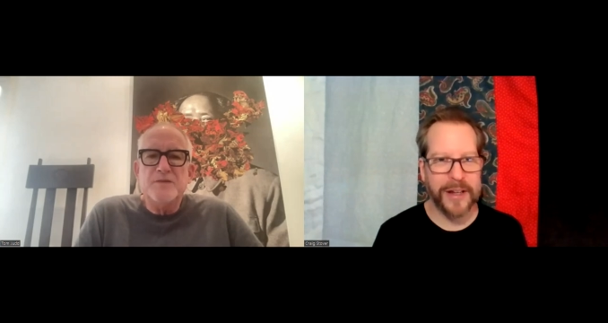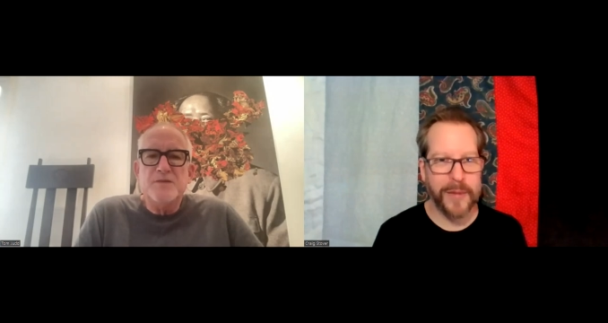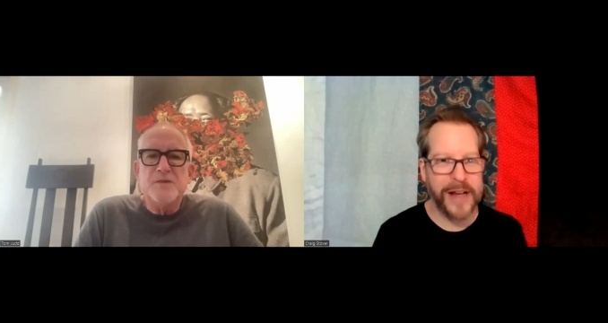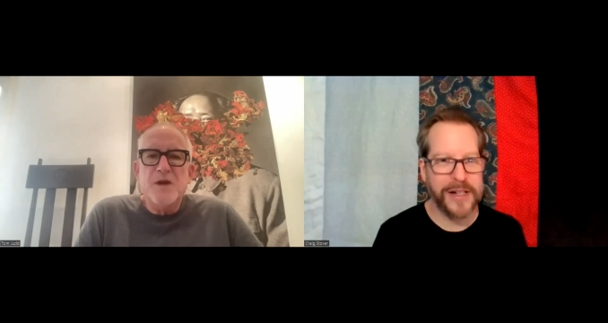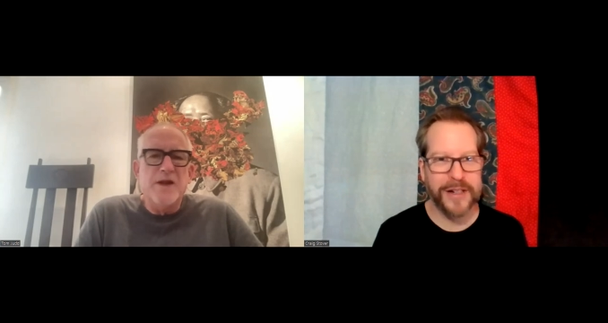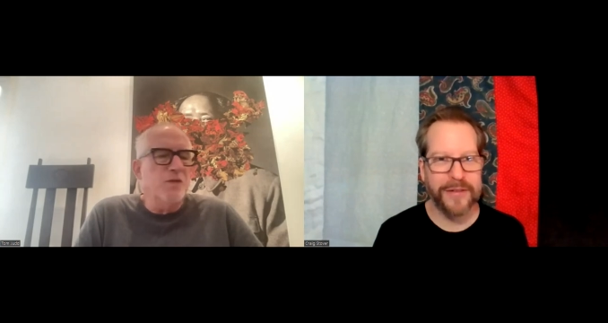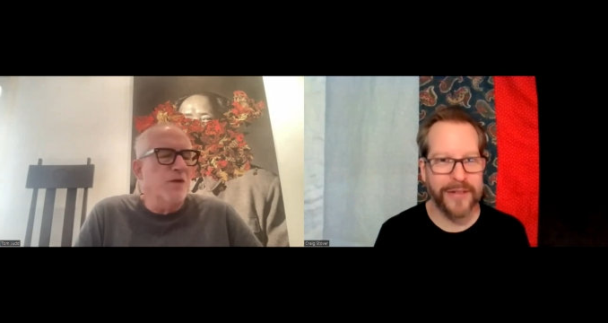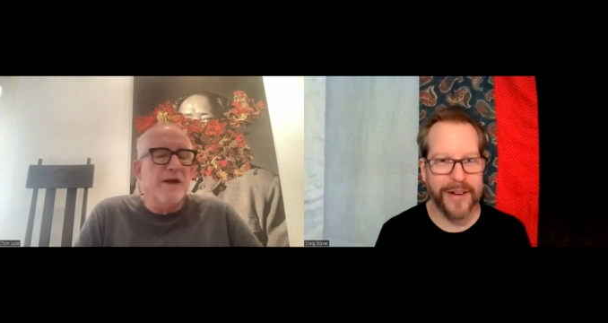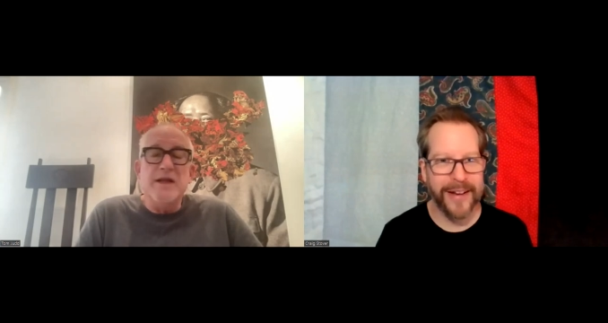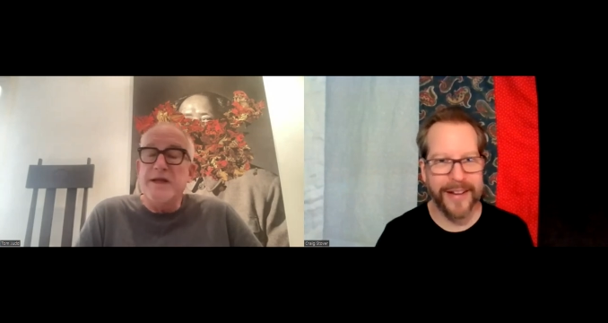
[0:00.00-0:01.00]
Speaker 1: And can imagine if
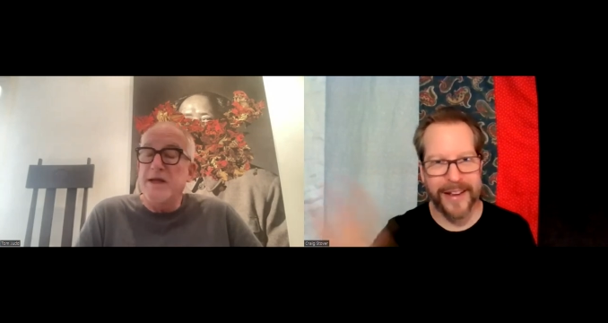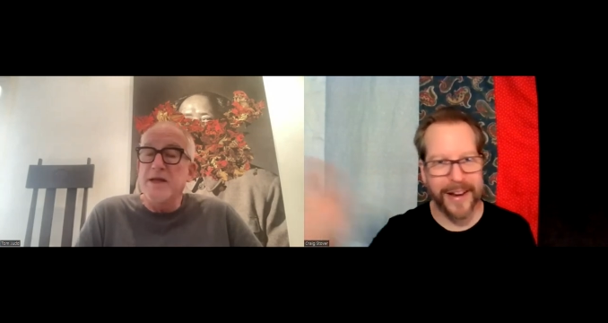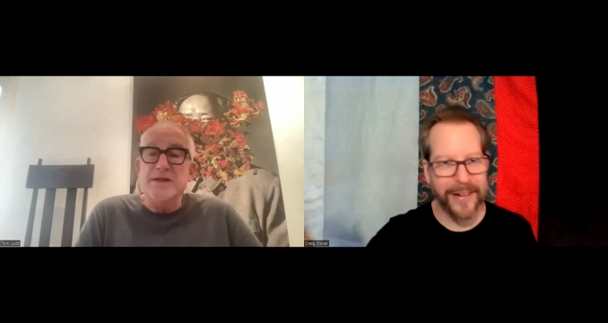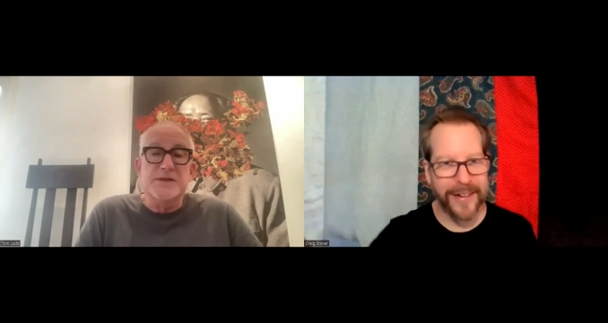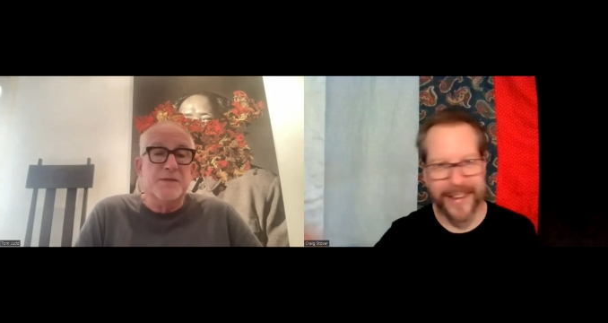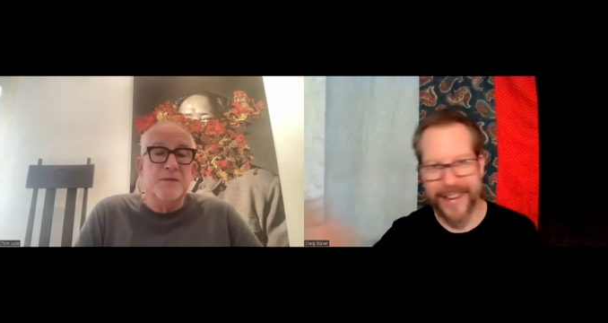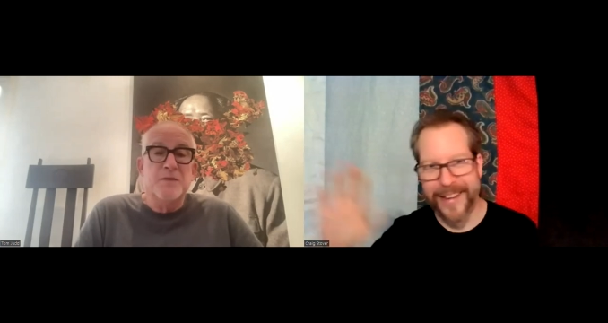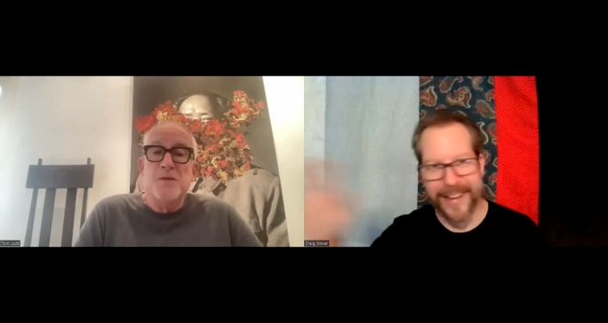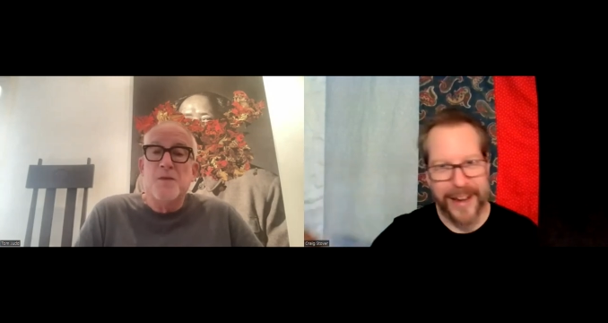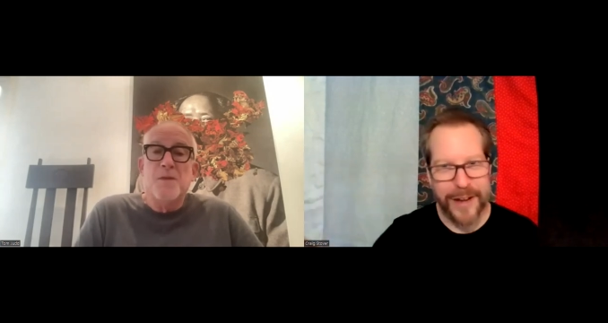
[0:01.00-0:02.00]
uh, really uh, you know,
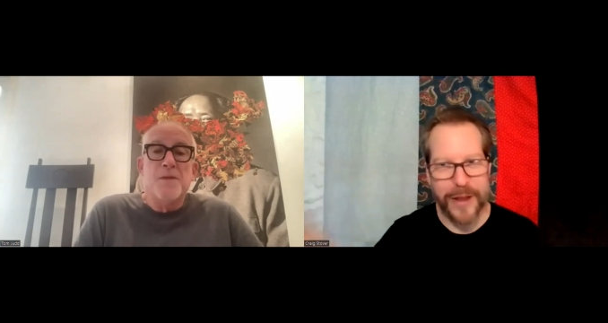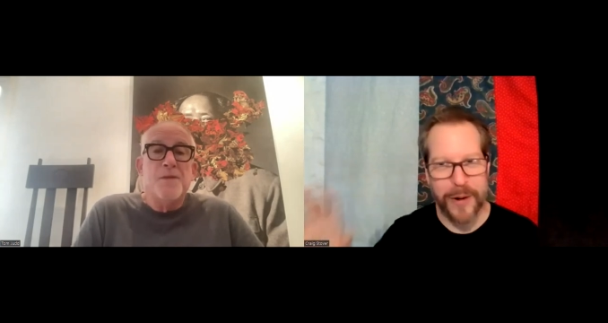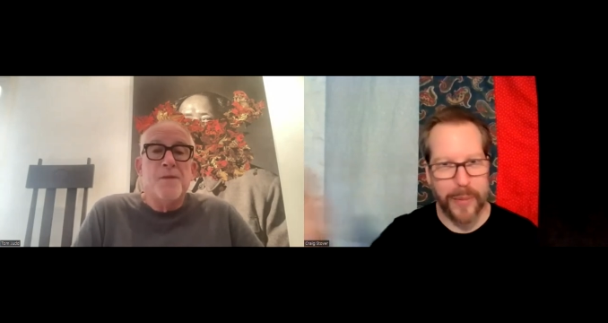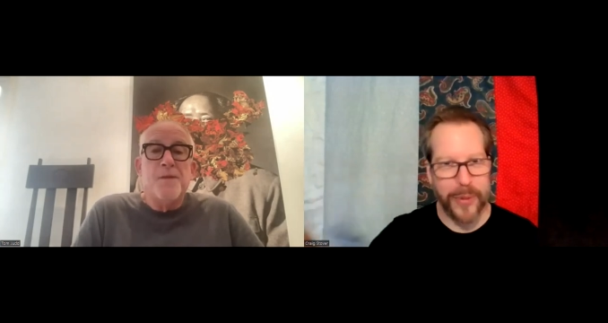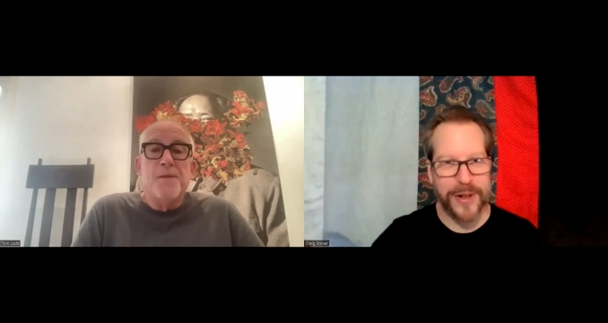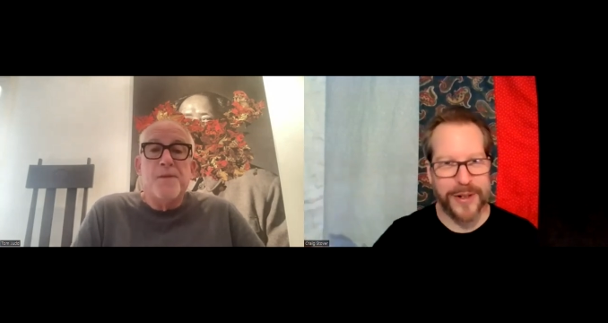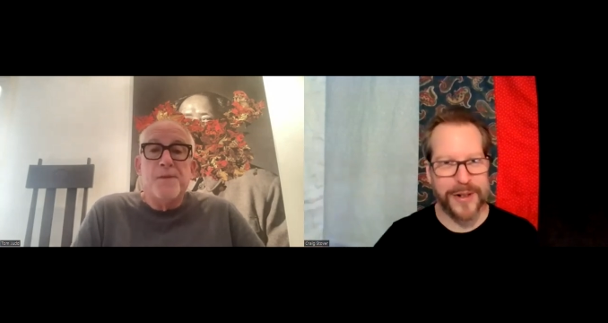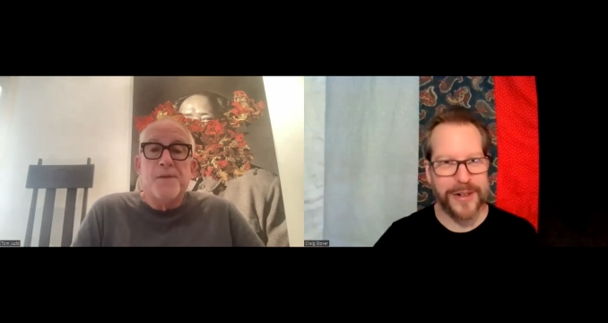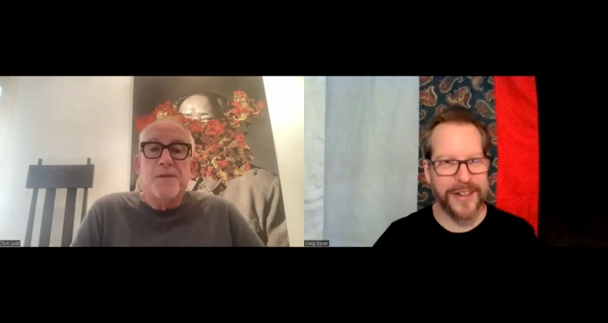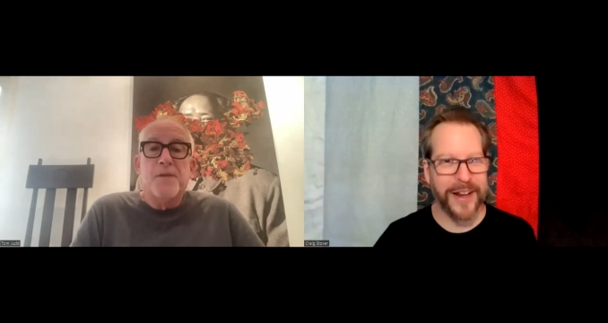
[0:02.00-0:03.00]
if there were
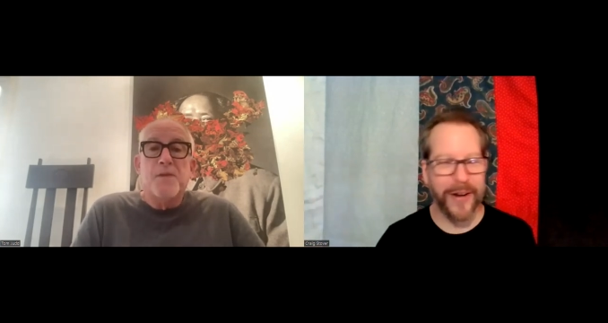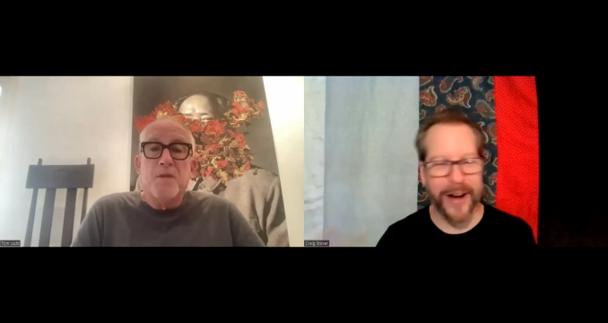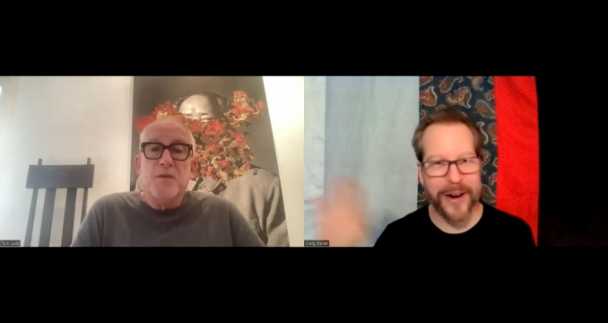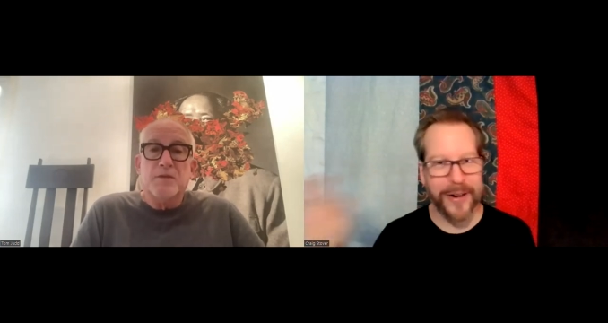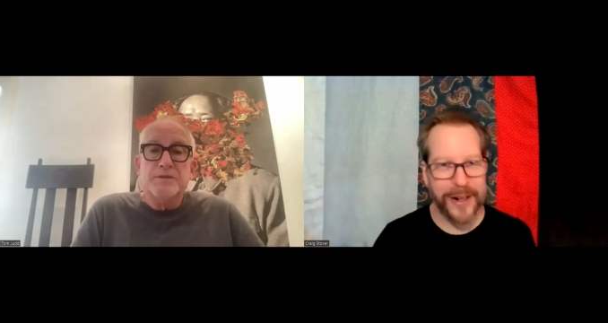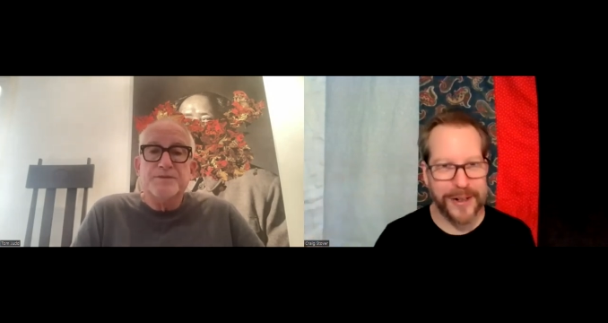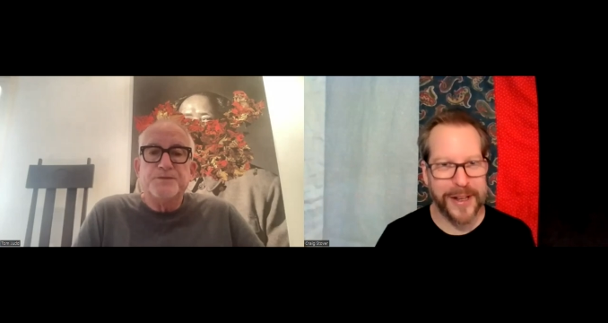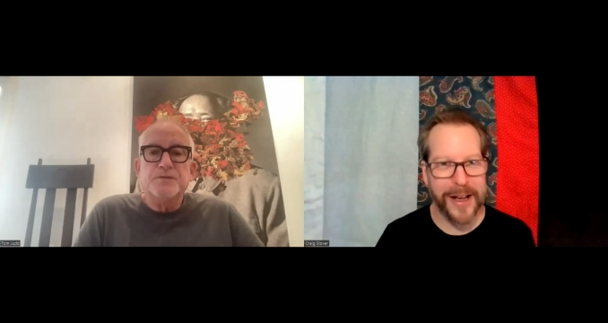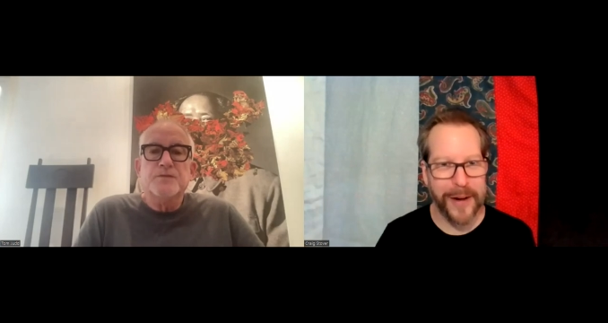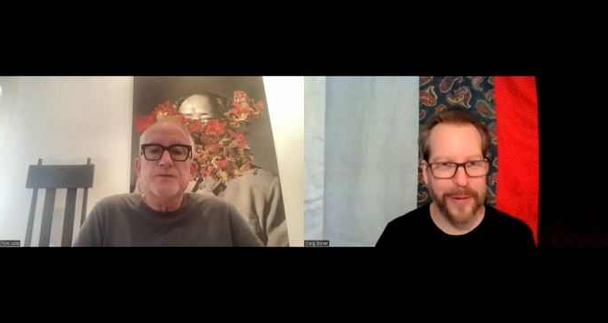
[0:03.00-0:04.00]
printers, you know, hundred
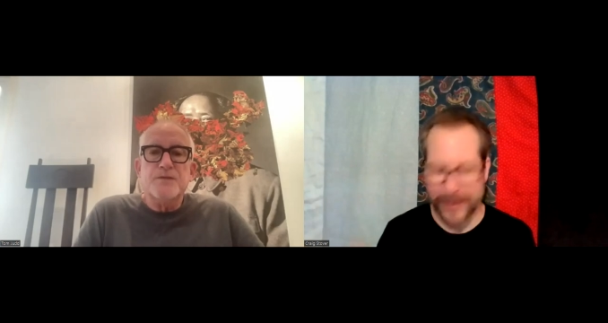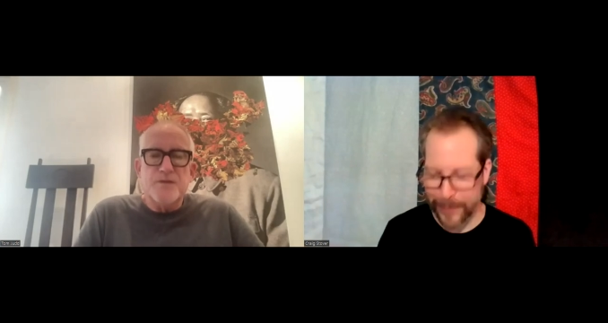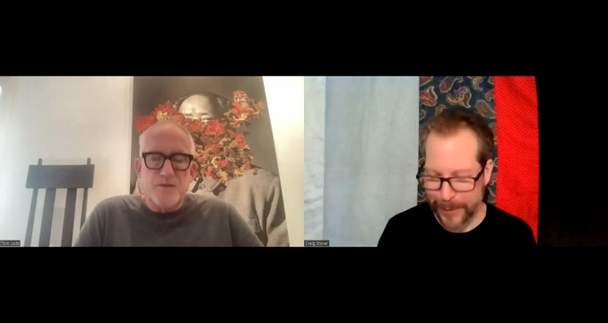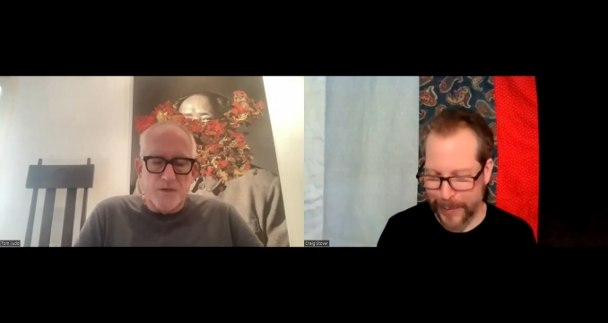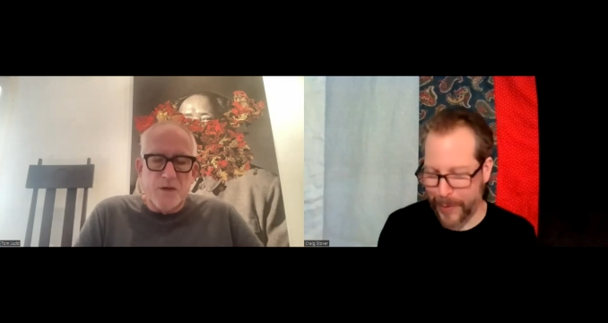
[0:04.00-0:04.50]
years ago, with